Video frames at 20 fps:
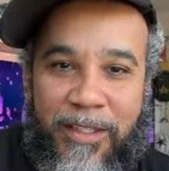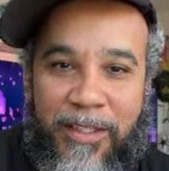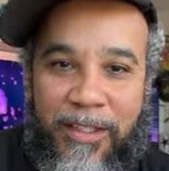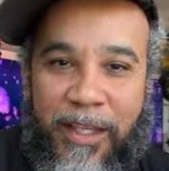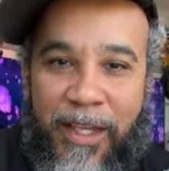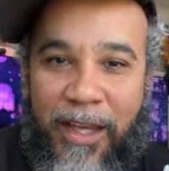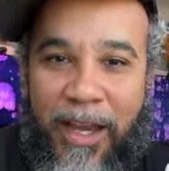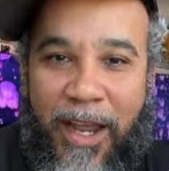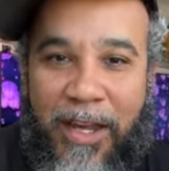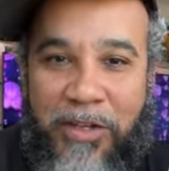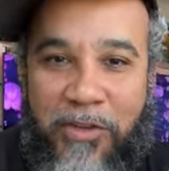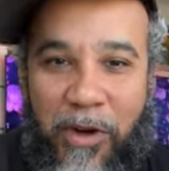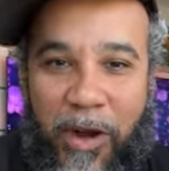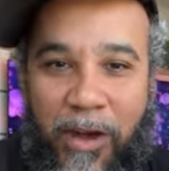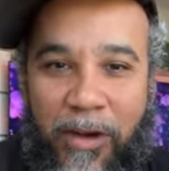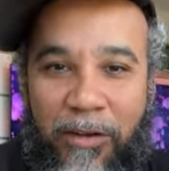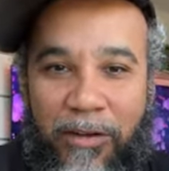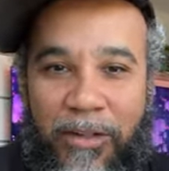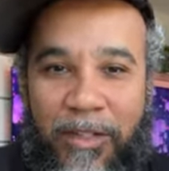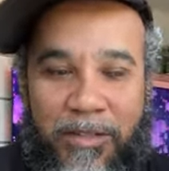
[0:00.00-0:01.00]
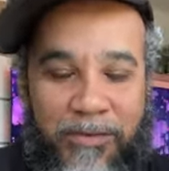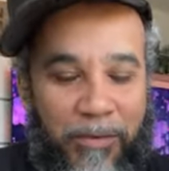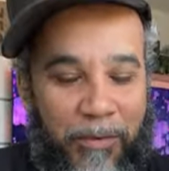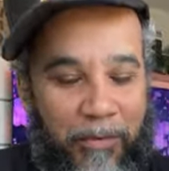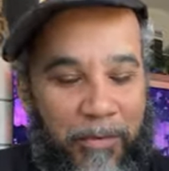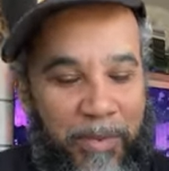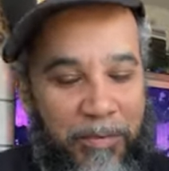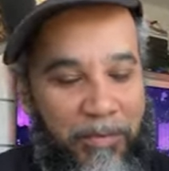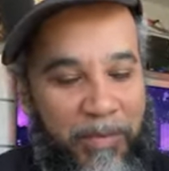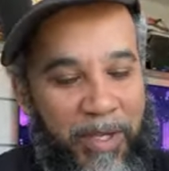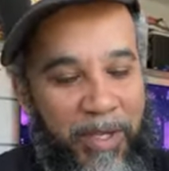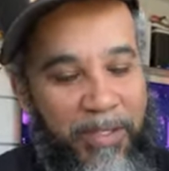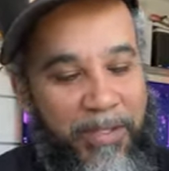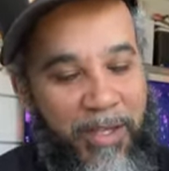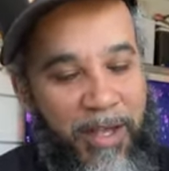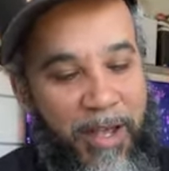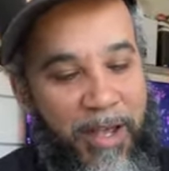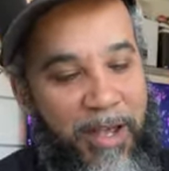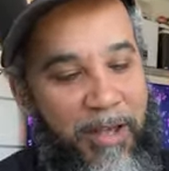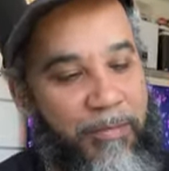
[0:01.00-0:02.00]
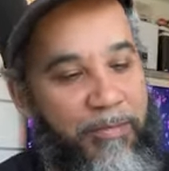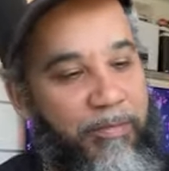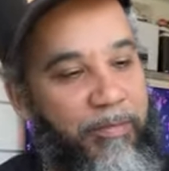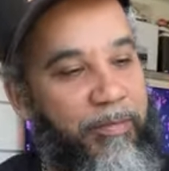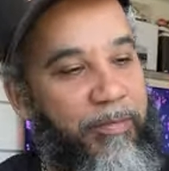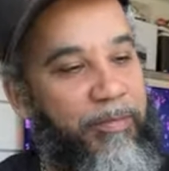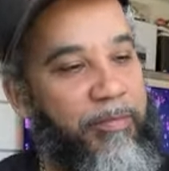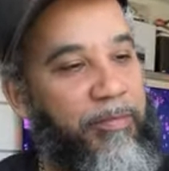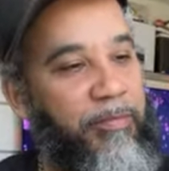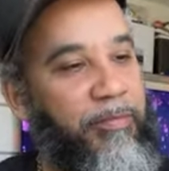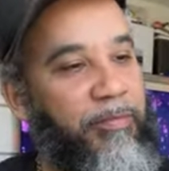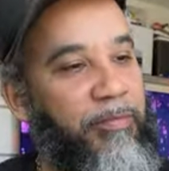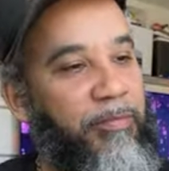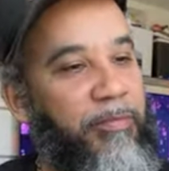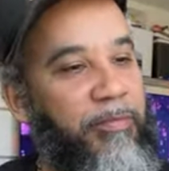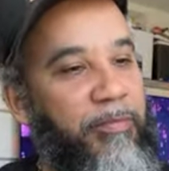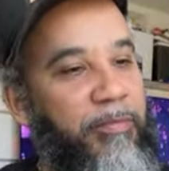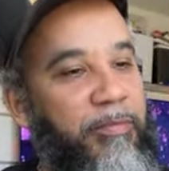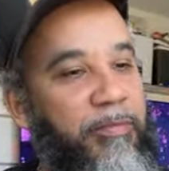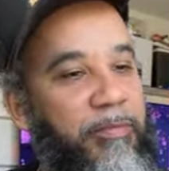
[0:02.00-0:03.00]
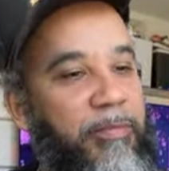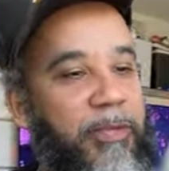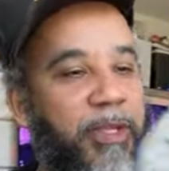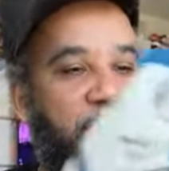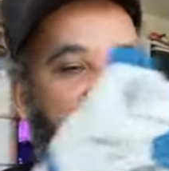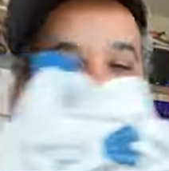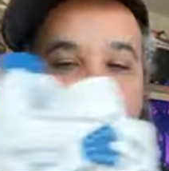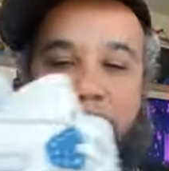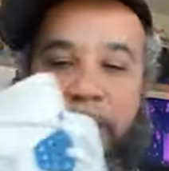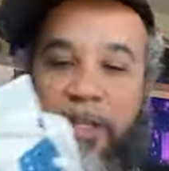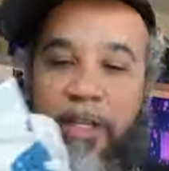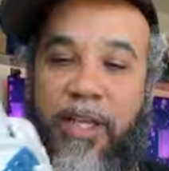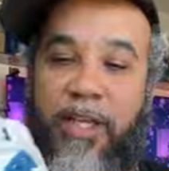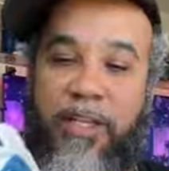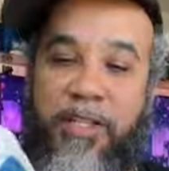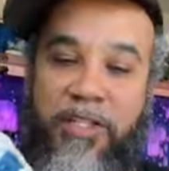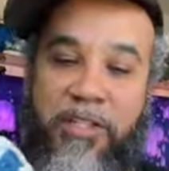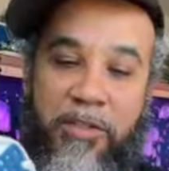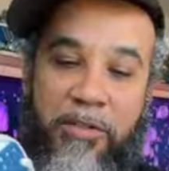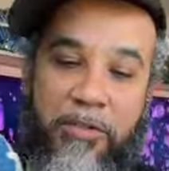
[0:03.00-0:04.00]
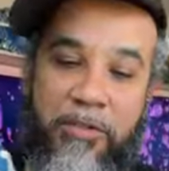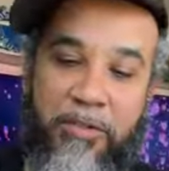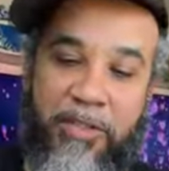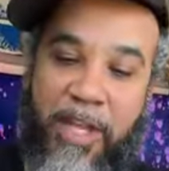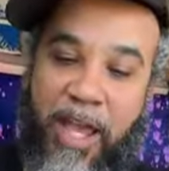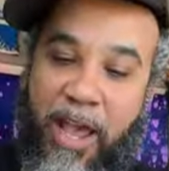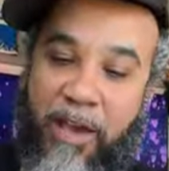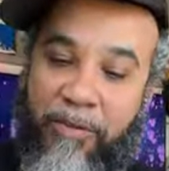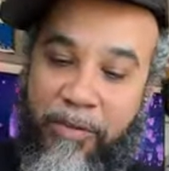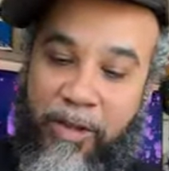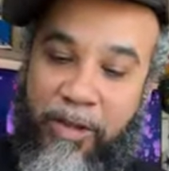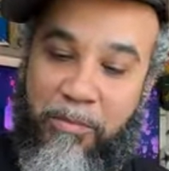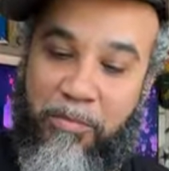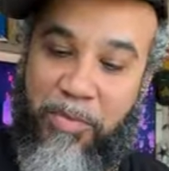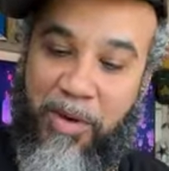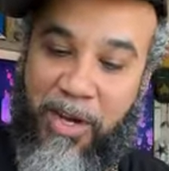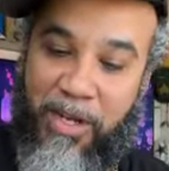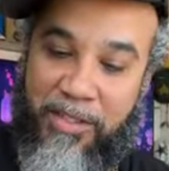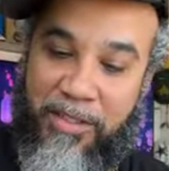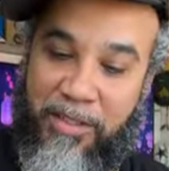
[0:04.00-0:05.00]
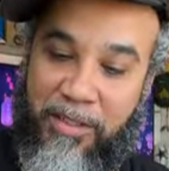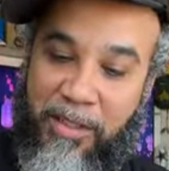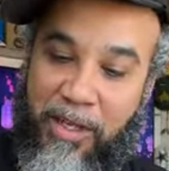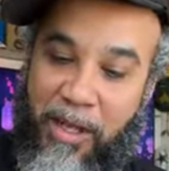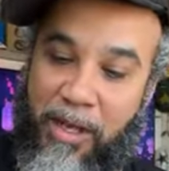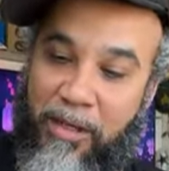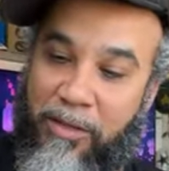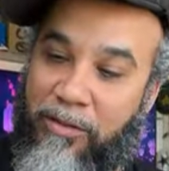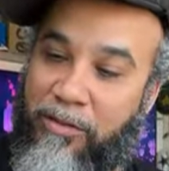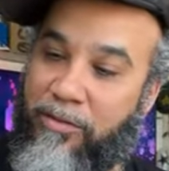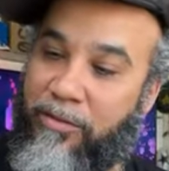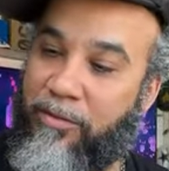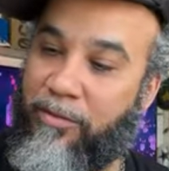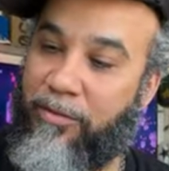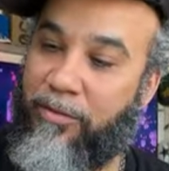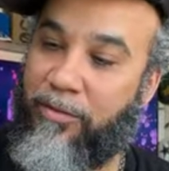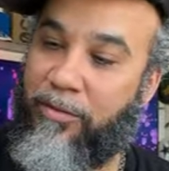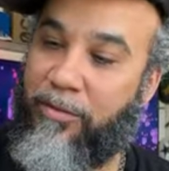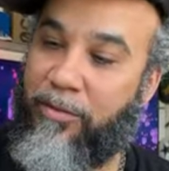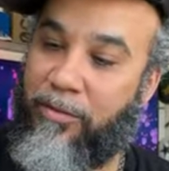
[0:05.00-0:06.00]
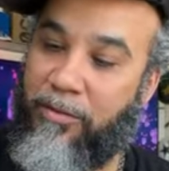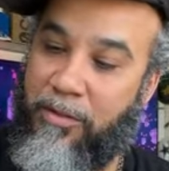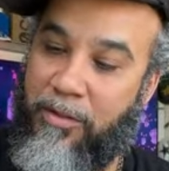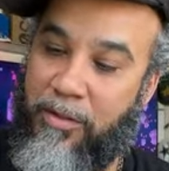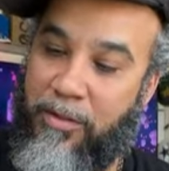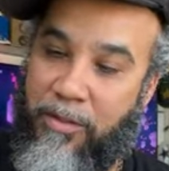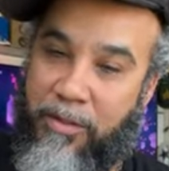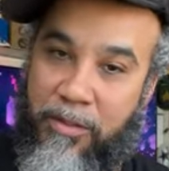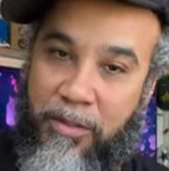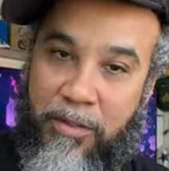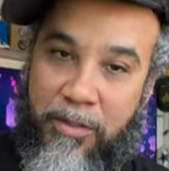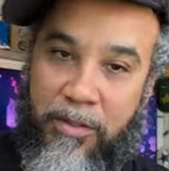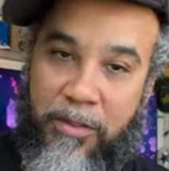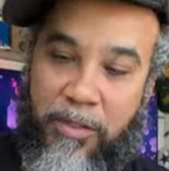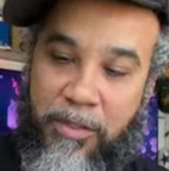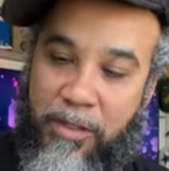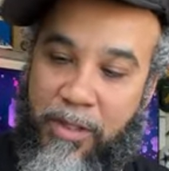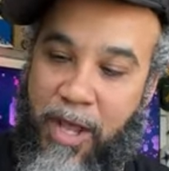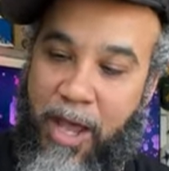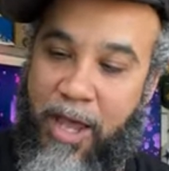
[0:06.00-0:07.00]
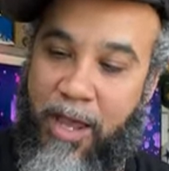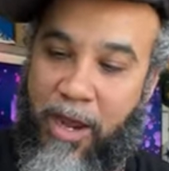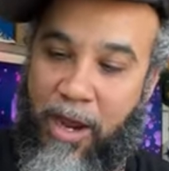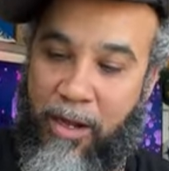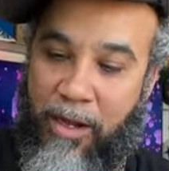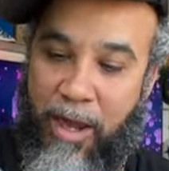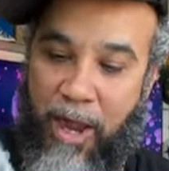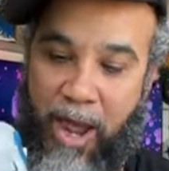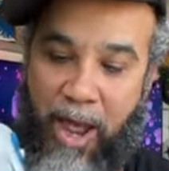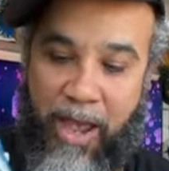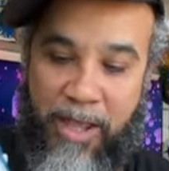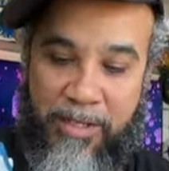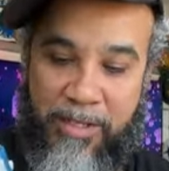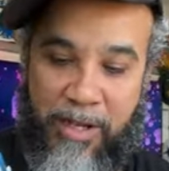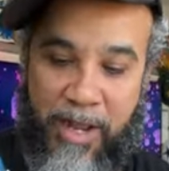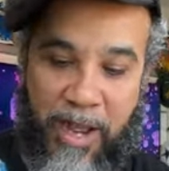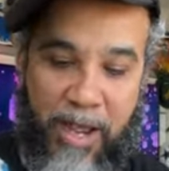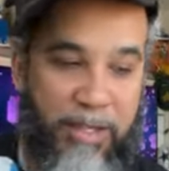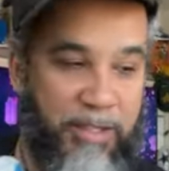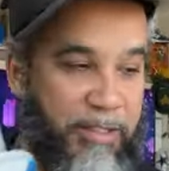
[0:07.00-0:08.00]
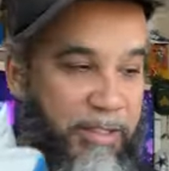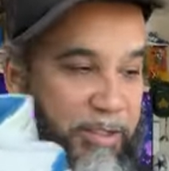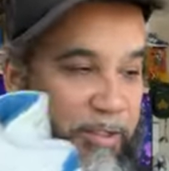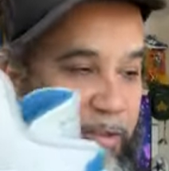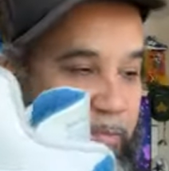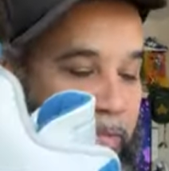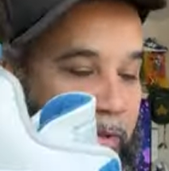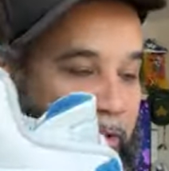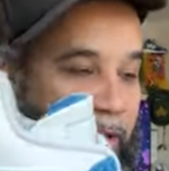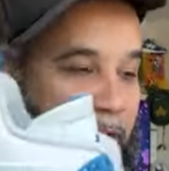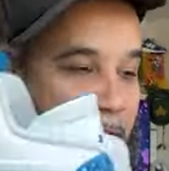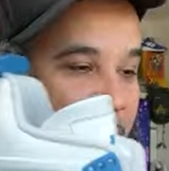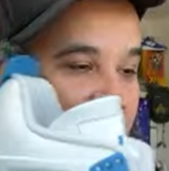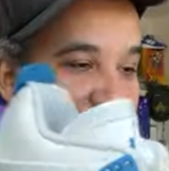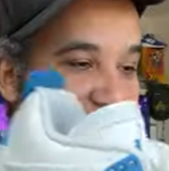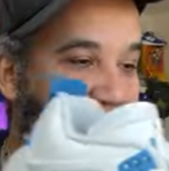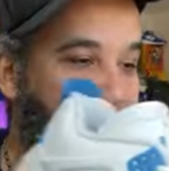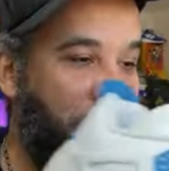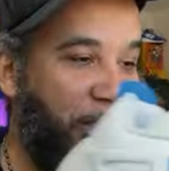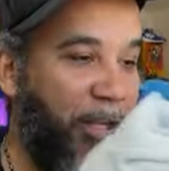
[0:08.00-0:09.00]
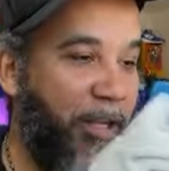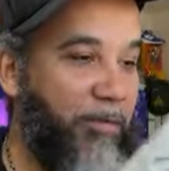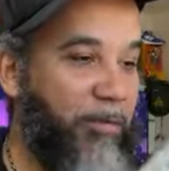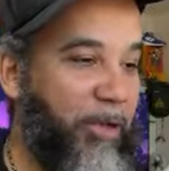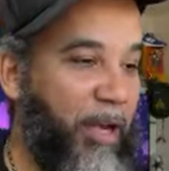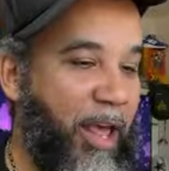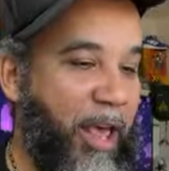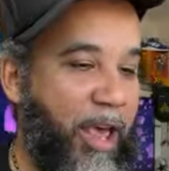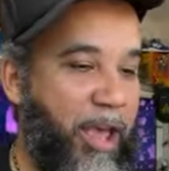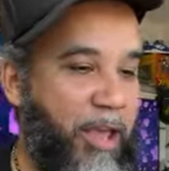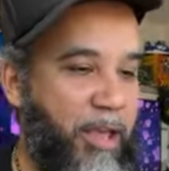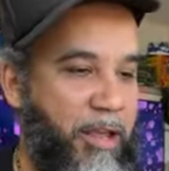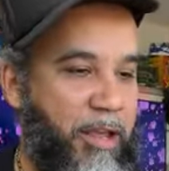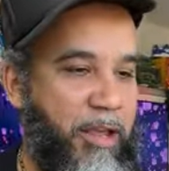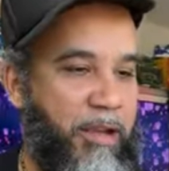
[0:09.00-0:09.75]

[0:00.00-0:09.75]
Yeah, they trolling us for big, big time. These shoes definitely busting though. They are nice, nice, super nice. I'm glad.